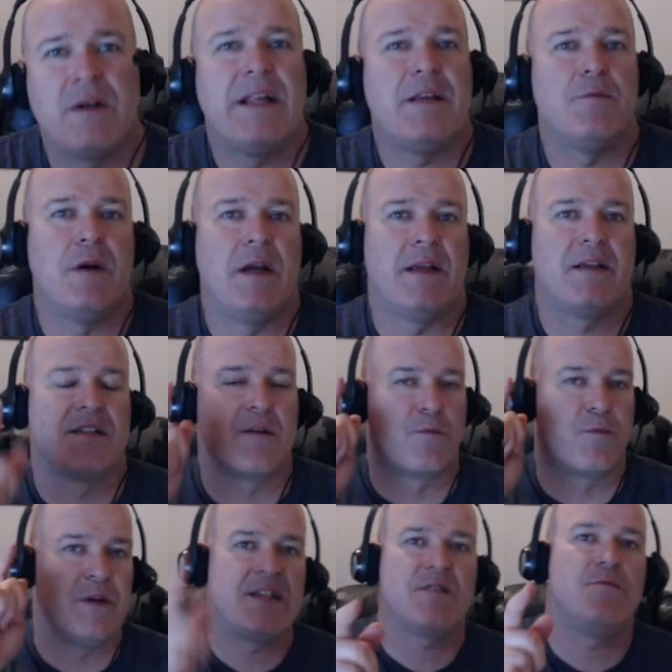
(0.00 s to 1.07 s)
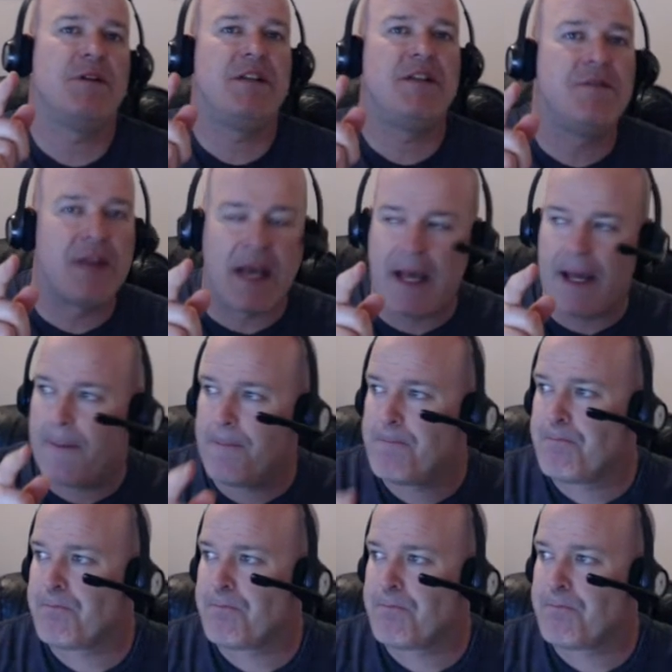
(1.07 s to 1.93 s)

one anyway, because the reason we do that